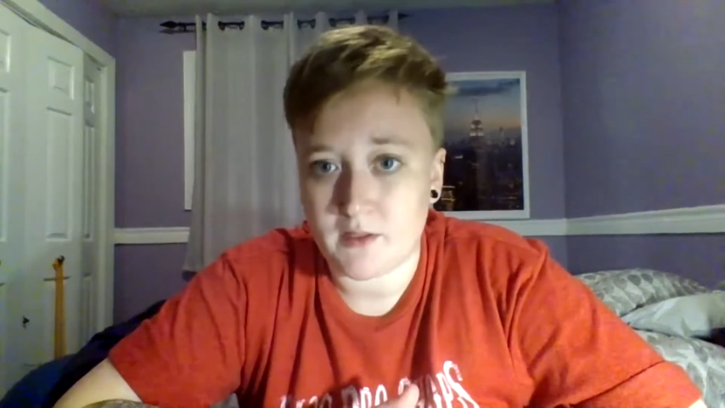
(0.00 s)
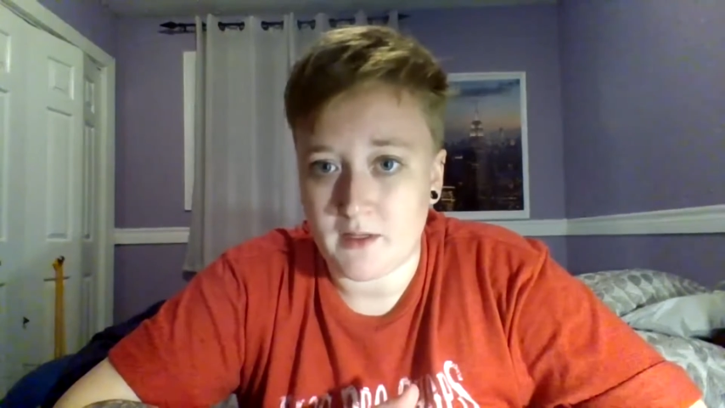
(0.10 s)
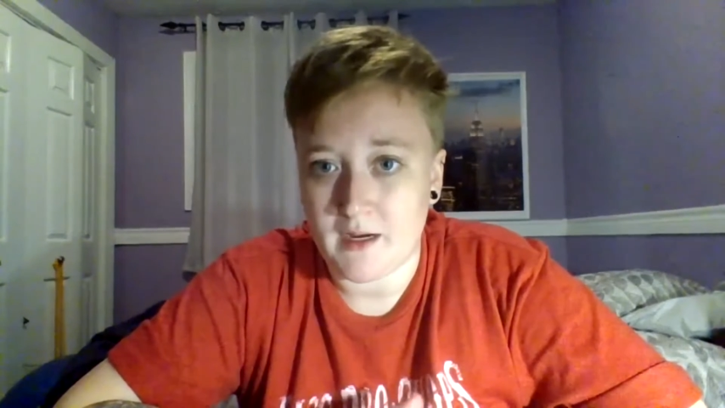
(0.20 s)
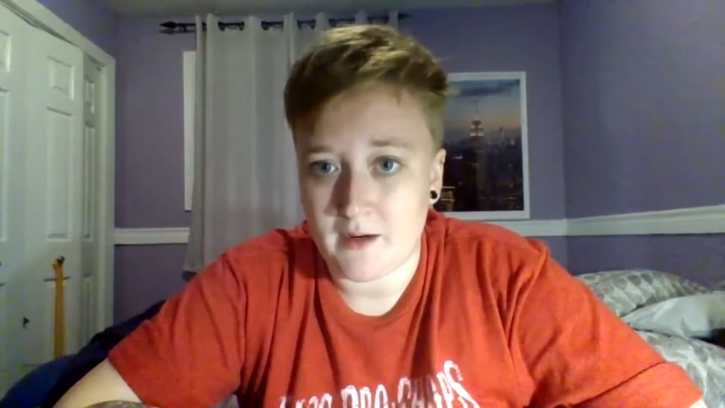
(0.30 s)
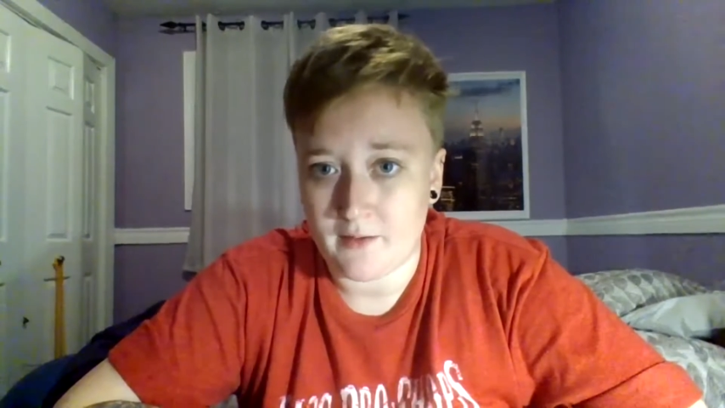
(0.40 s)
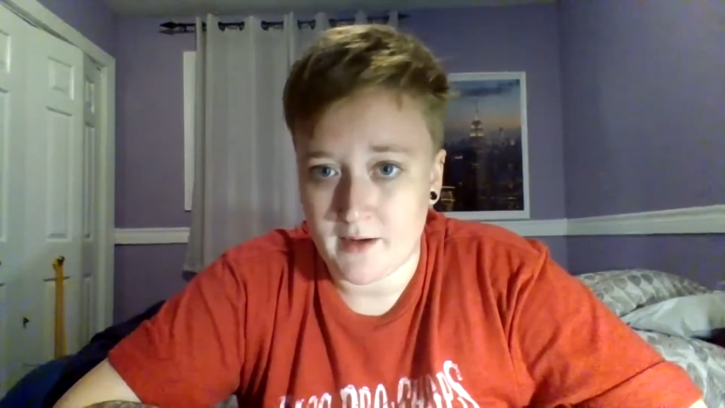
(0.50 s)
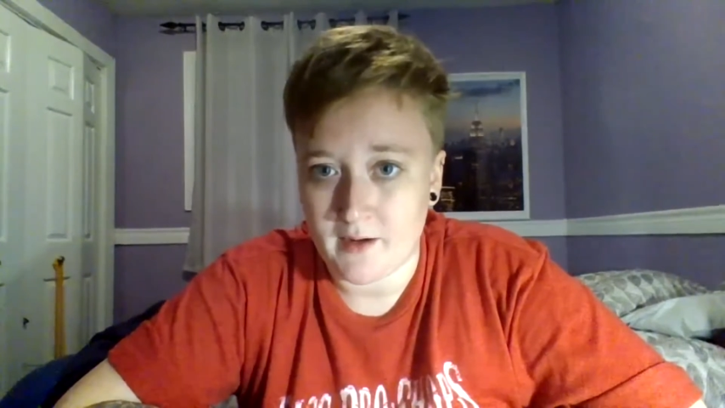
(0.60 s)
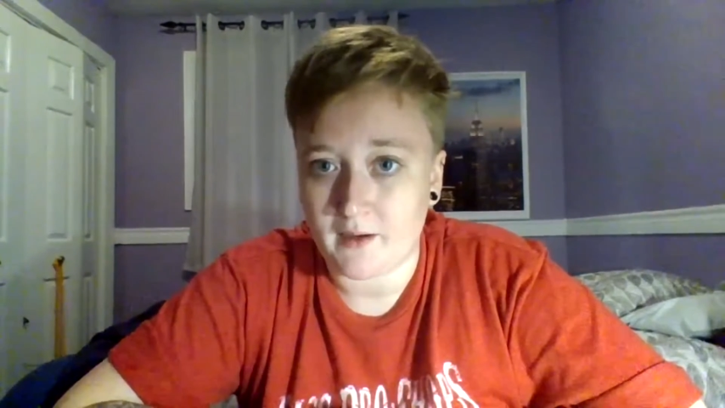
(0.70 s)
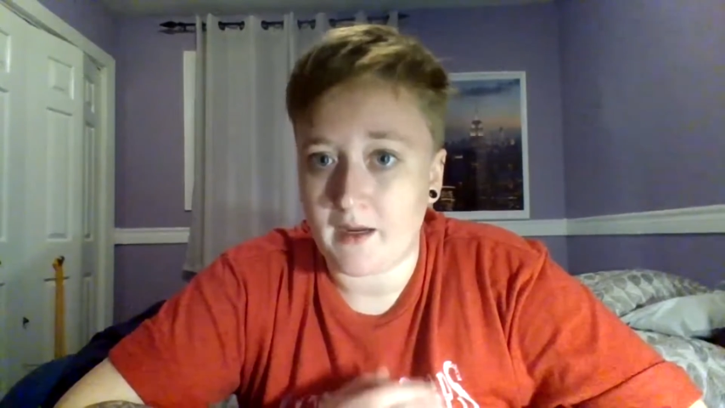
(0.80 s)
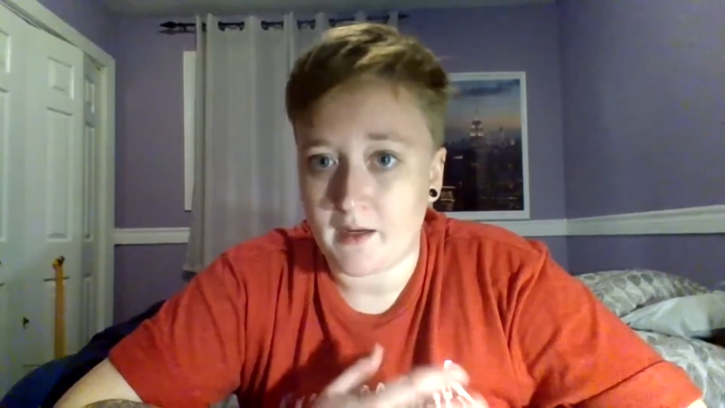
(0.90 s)
to the
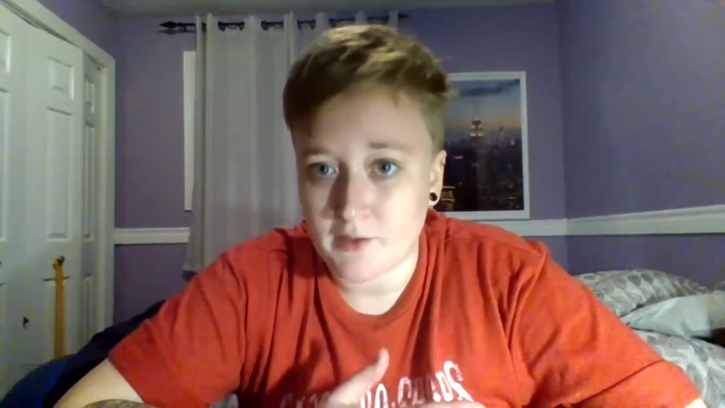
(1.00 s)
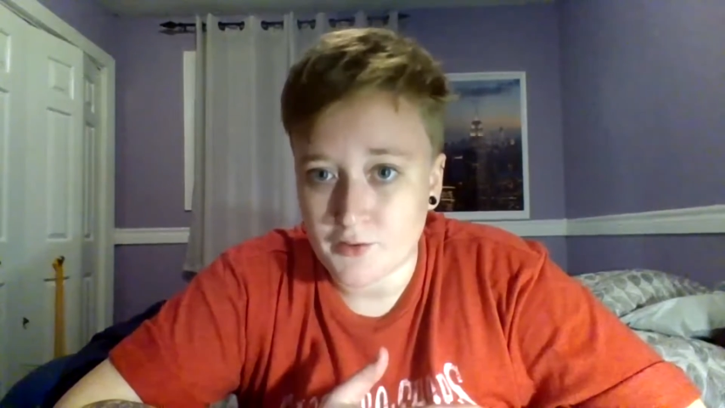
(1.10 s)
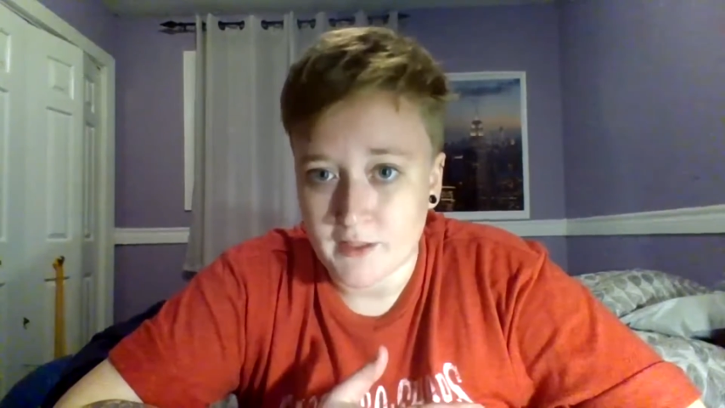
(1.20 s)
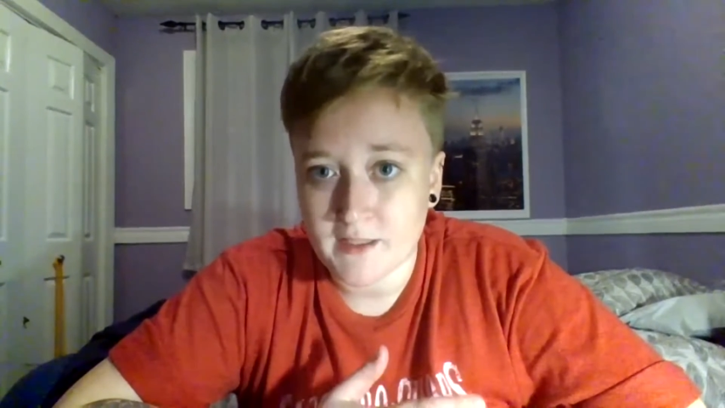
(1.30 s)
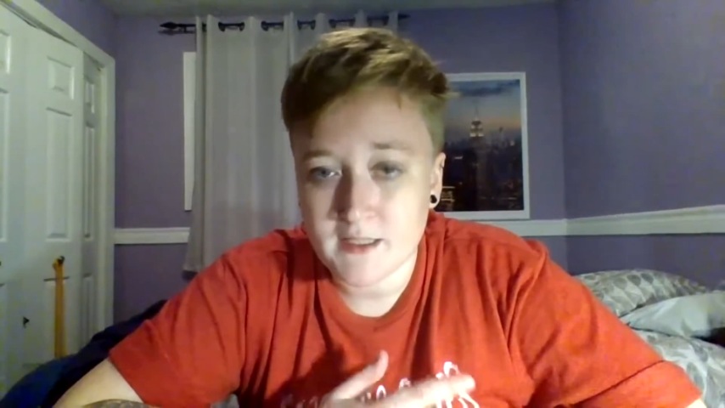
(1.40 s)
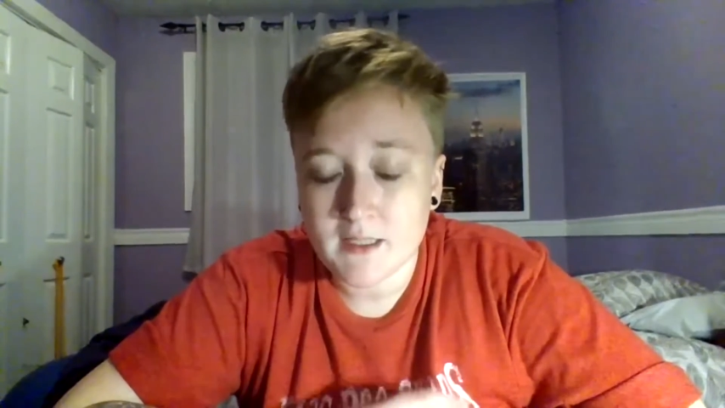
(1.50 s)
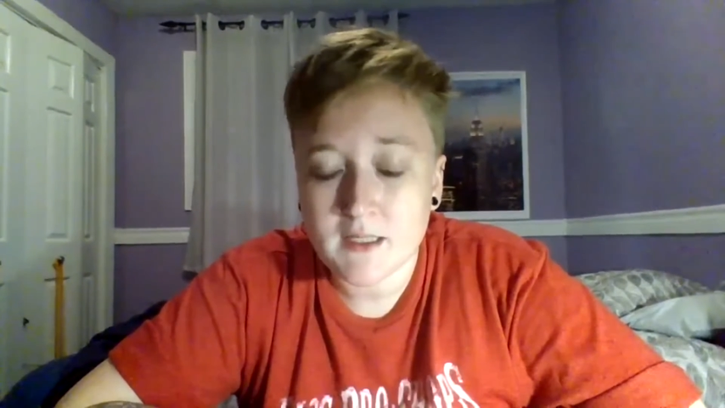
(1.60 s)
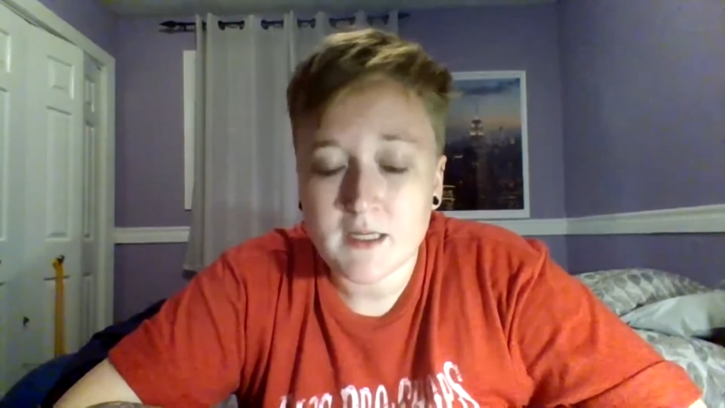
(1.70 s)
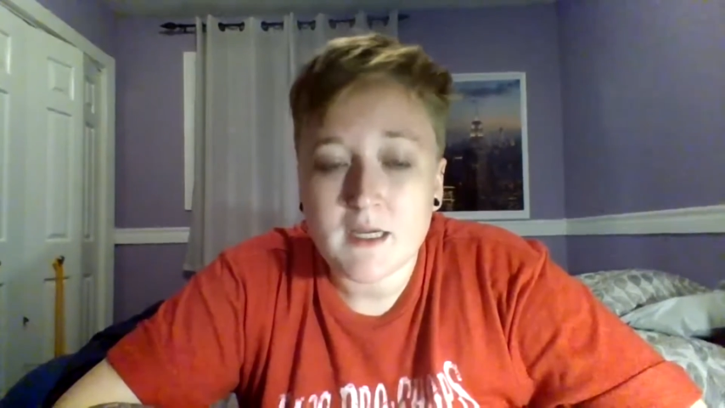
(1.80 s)
area, getting treats.